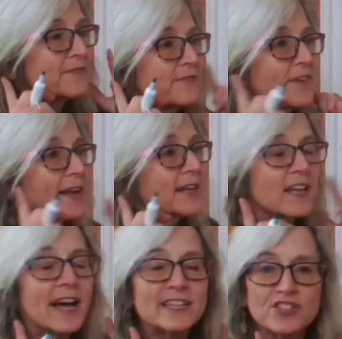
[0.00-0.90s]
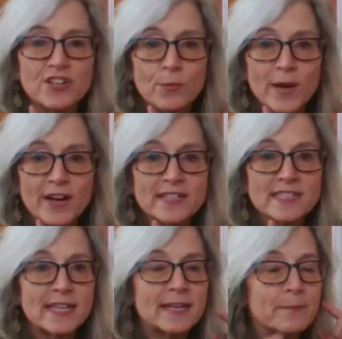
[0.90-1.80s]
phonological awareness,
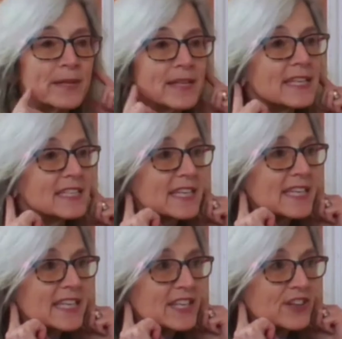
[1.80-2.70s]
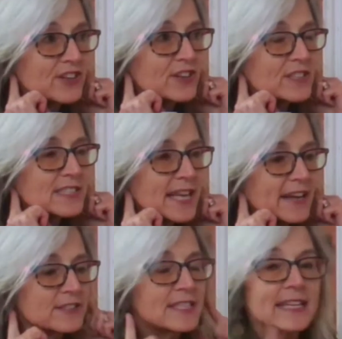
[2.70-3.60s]
that ability to hear sounds and